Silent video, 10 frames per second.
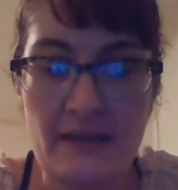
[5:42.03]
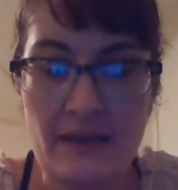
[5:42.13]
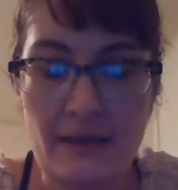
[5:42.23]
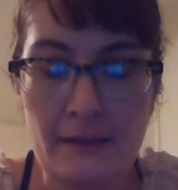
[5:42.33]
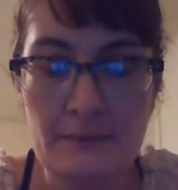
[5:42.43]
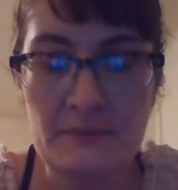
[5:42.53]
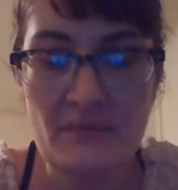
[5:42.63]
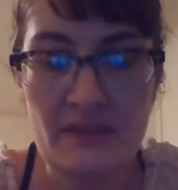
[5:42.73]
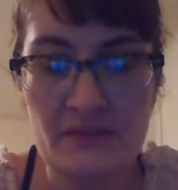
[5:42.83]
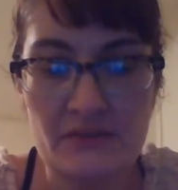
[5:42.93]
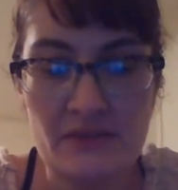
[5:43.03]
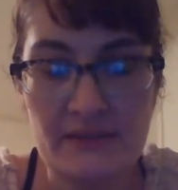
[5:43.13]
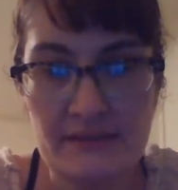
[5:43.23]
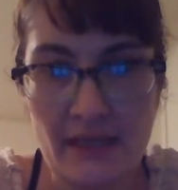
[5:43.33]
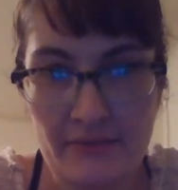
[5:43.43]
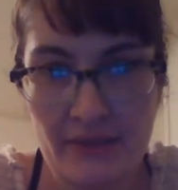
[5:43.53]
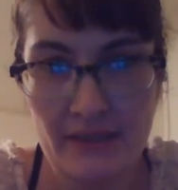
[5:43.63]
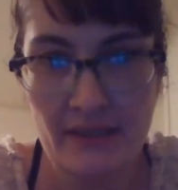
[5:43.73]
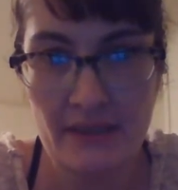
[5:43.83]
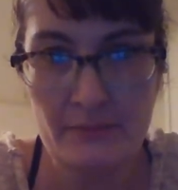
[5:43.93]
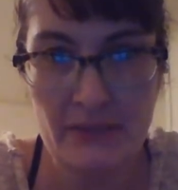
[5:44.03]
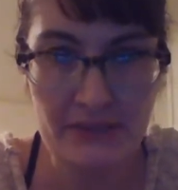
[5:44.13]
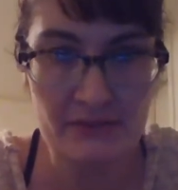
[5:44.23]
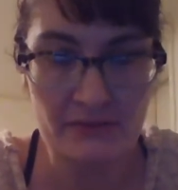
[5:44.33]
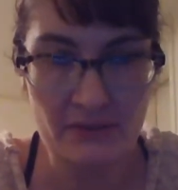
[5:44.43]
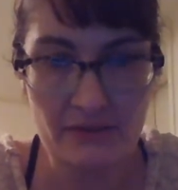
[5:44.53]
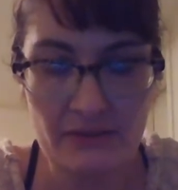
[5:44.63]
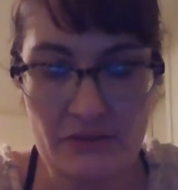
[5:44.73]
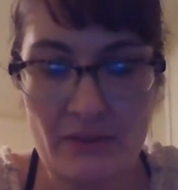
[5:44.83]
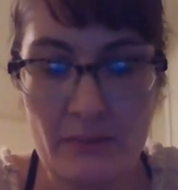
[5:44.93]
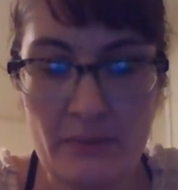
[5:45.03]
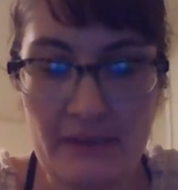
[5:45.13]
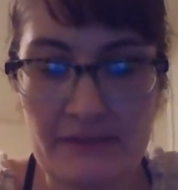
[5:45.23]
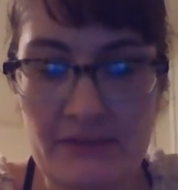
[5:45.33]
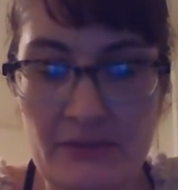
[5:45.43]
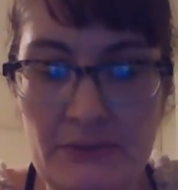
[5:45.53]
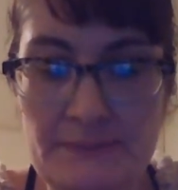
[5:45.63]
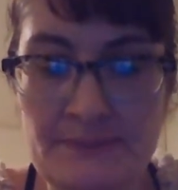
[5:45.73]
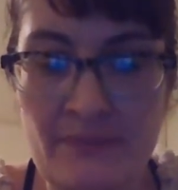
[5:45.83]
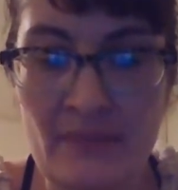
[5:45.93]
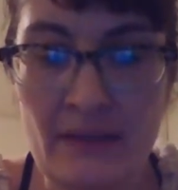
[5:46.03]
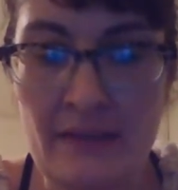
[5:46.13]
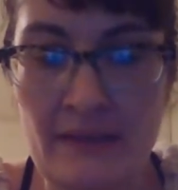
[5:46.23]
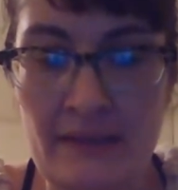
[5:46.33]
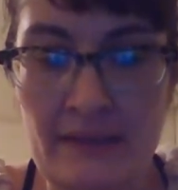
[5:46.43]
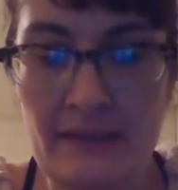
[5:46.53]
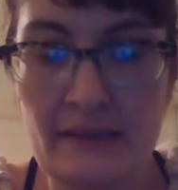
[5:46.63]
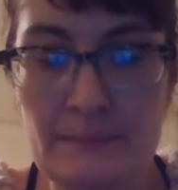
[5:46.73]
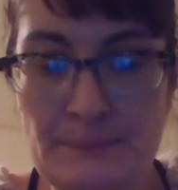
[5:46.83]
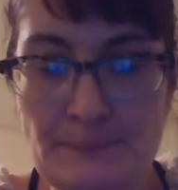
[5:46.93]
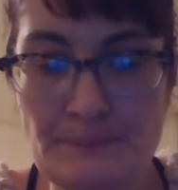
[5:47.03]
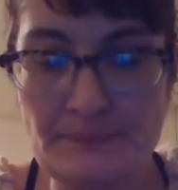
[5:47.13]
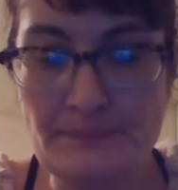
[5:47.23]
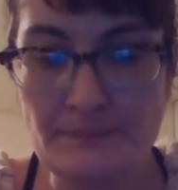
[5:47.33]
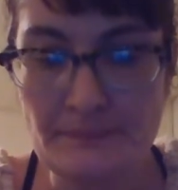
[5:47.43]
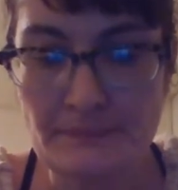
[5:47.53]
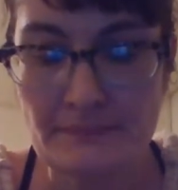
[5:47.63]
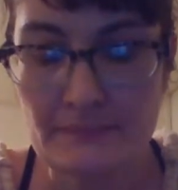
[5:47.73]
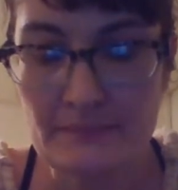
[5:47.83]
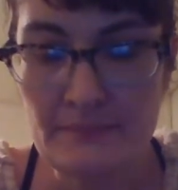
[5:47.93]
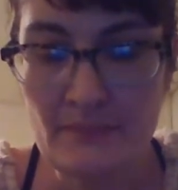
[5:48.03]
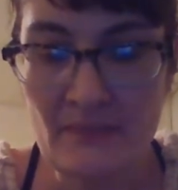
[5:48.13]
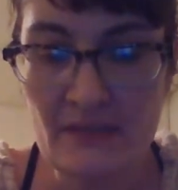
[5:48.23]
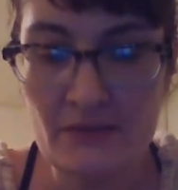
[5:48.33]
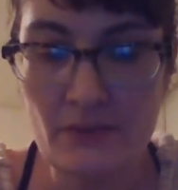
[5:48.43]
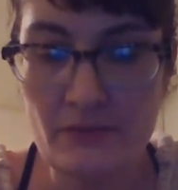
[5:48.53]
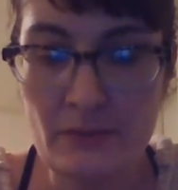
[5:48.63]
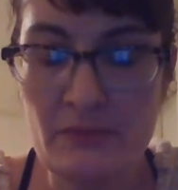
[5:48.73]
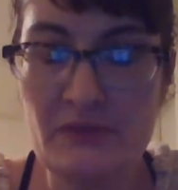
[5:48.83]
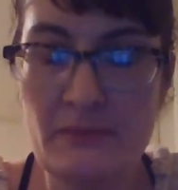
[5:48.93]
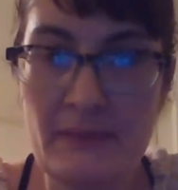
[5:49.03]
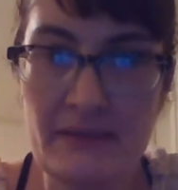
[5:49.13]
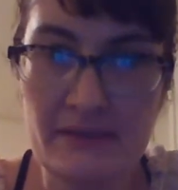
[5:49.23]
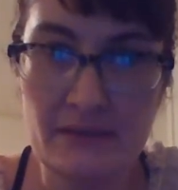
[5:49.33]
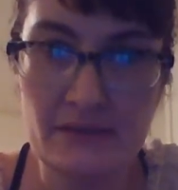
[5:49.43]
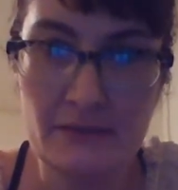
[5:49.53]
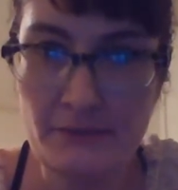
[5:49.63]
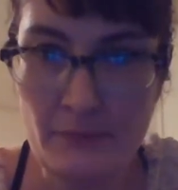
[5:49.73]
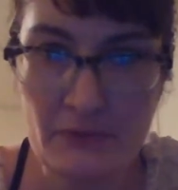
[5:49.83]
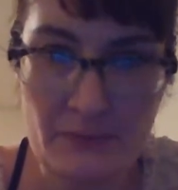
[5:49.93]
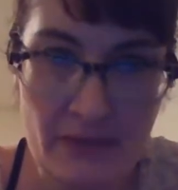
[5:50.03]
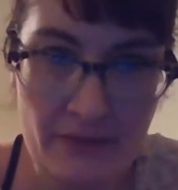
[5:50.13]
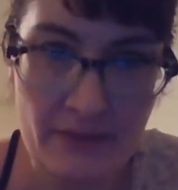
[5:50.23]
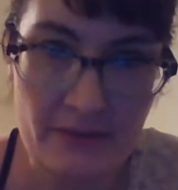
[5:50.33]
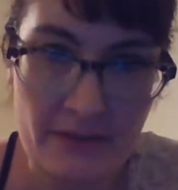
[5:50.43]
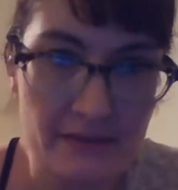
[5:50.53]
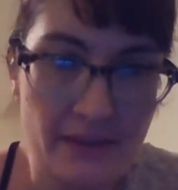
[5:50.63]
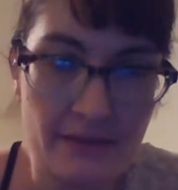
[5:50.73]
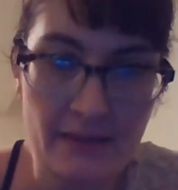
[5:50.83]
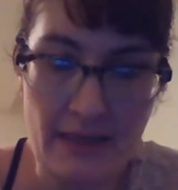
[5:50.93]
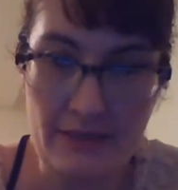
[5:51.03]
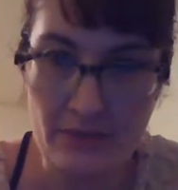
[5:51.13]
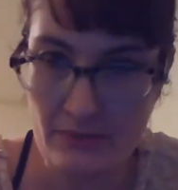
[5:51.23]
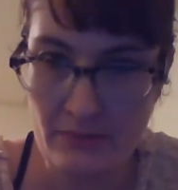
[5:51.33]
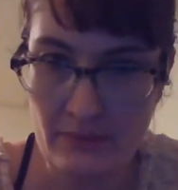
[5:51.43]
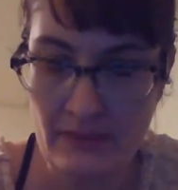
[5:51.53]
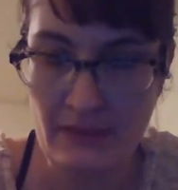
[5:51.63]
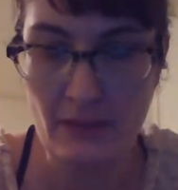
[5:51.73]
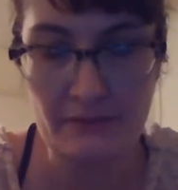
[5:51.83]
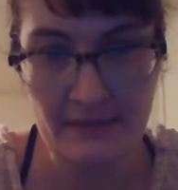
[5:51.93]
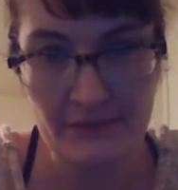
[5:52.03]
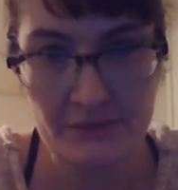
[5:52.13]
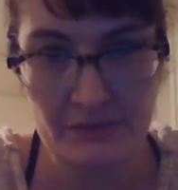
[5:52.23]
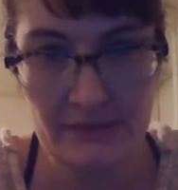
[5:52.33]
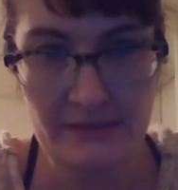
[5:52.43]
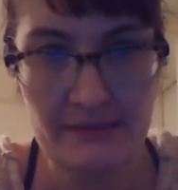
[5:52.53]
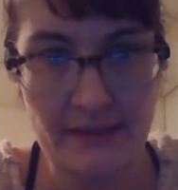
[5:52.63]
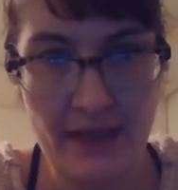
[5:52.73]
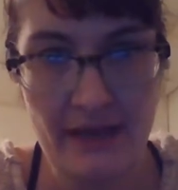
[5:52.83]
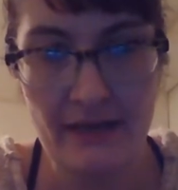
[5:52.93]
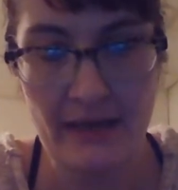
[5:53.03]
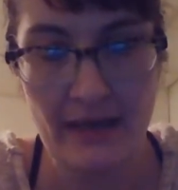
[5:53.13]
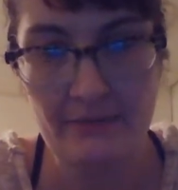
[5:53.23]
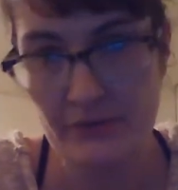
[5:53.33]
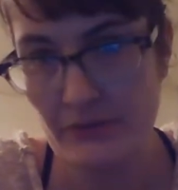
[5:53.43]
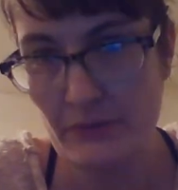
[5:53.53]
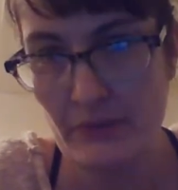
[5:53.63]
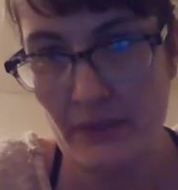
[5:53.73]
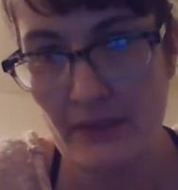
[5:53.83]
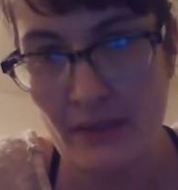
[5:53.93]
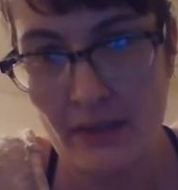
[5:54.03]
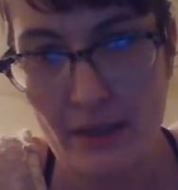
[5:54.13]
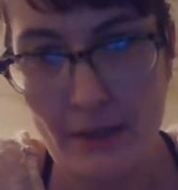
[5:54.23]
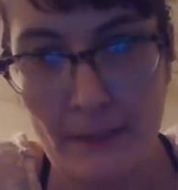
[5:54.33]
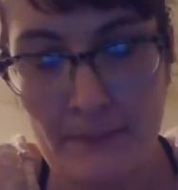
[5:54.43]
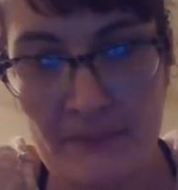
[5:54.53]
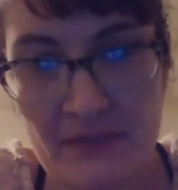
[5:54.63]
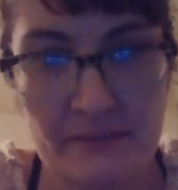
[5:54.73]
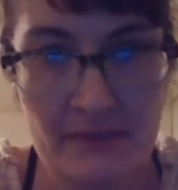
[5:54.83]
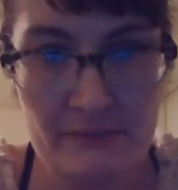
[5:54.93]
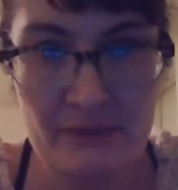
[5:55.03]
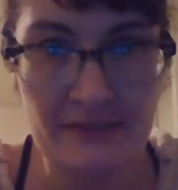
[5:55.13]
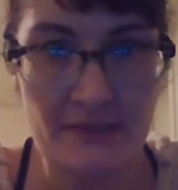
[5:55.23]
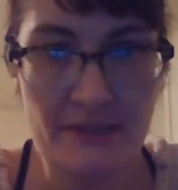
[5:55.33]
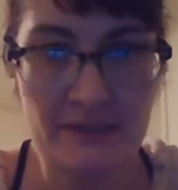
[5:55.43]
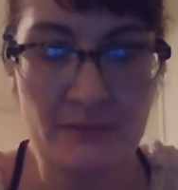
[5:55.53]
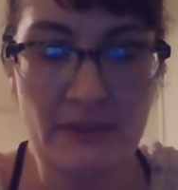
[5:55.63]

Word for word: Um, so there's a lot of safety and medicinal knowledge around plants too. Um, so for most of my medicinal, for most of my healthcare needs, I, I do uh, all natural unless I, ha I have to um, take something more serious.